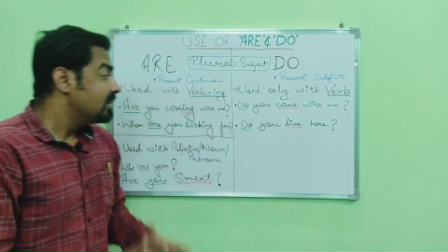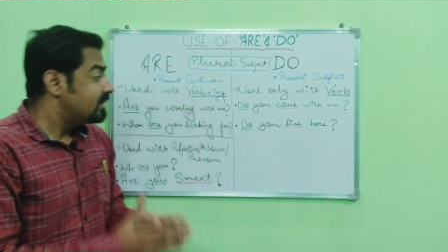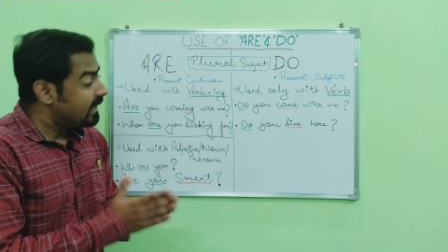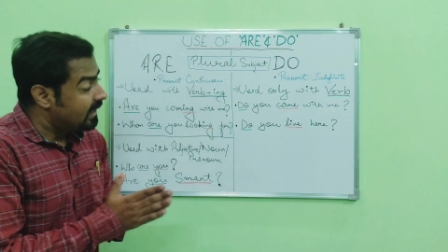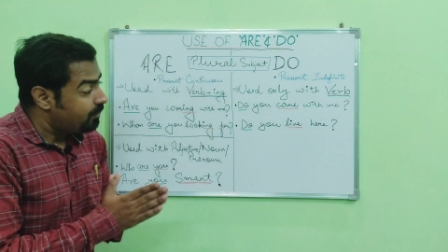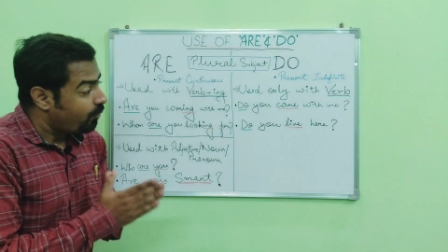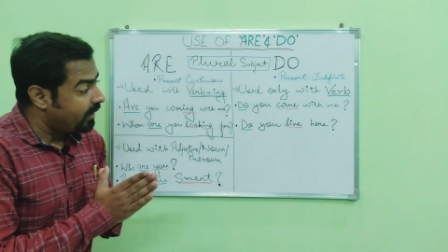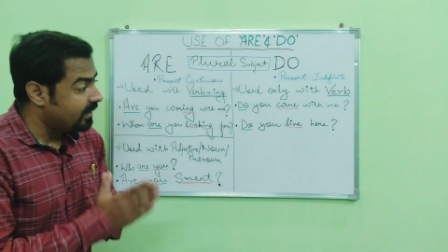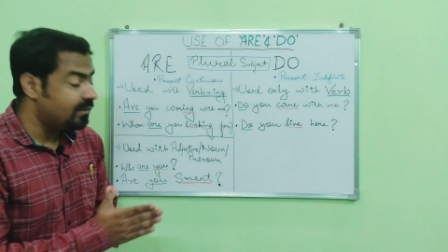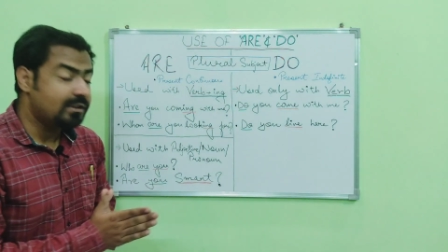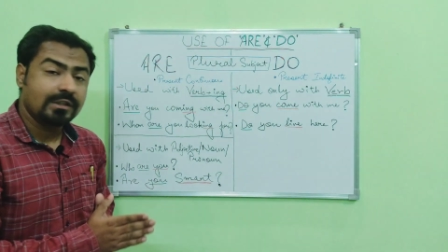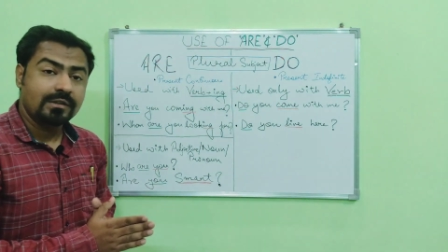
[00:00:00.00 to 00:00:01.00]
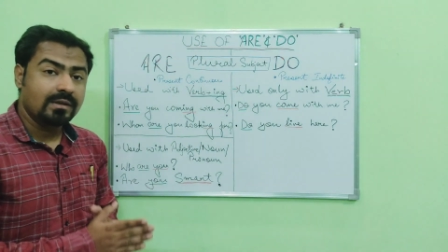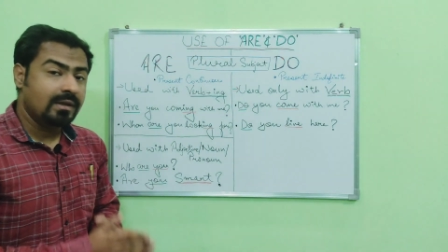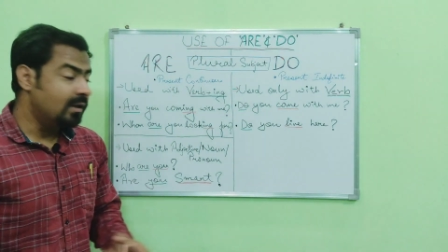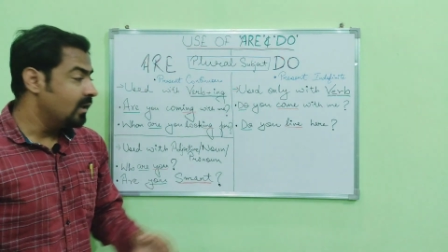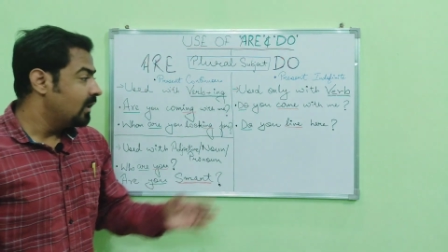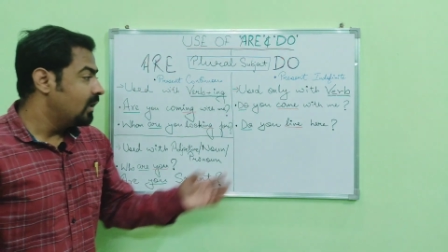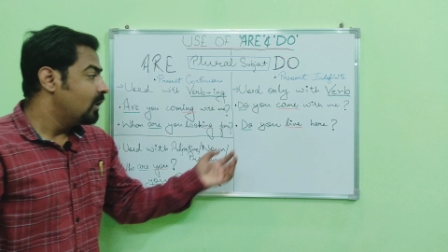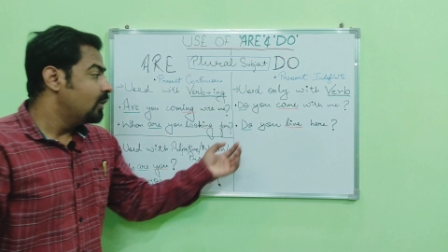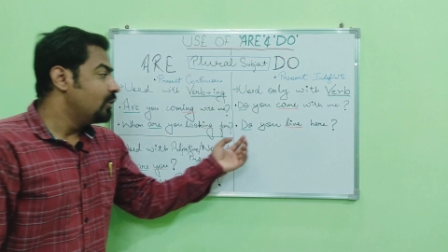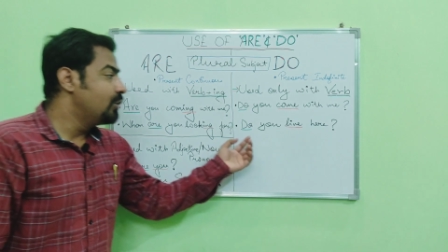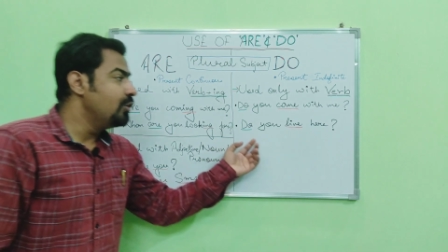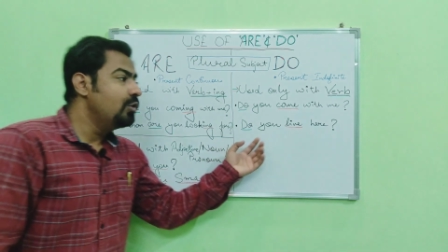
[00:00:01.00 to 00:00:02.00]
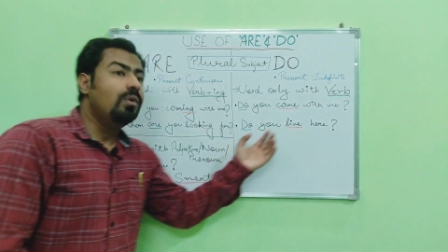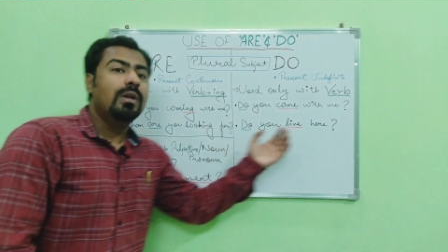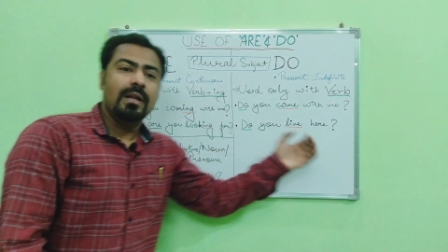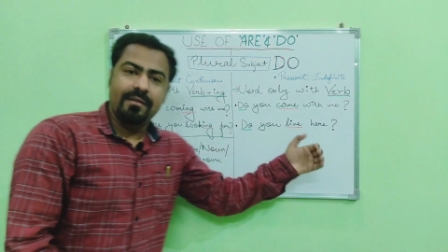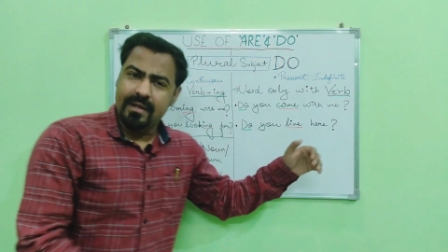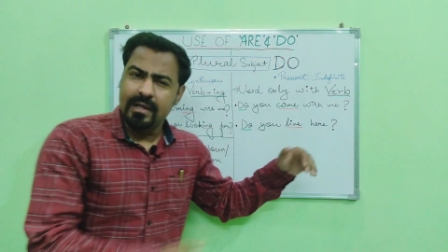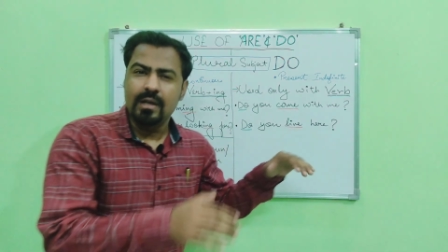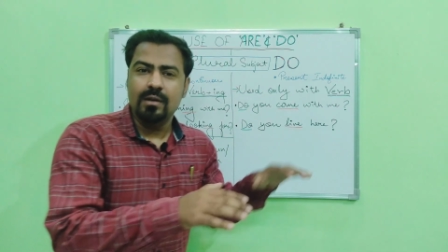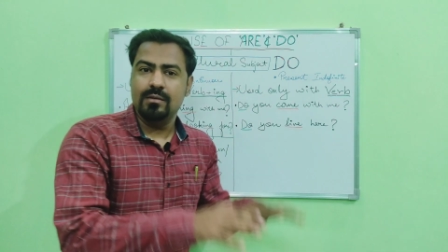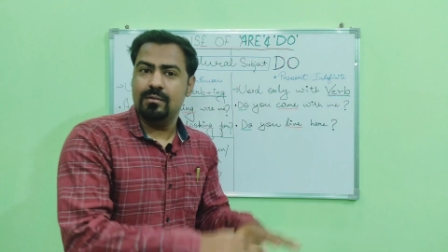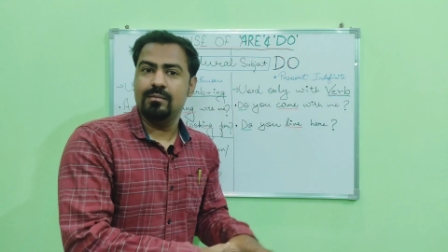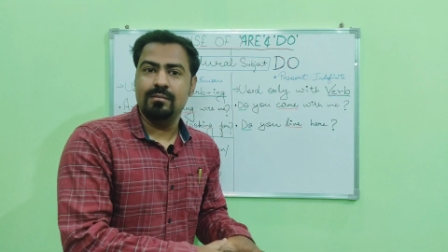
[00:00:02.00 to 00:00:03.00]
Second point, which is, do you live here?